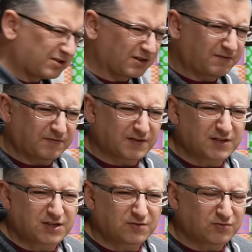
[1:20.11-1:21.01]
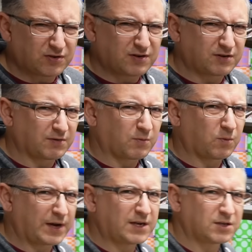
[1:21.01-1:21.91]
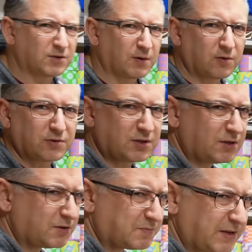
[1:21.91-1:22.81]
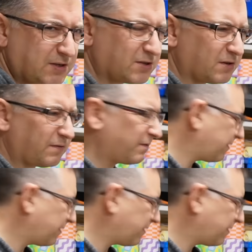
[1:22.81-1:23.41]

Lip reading: stuff for the children who are way too old to use beach stuff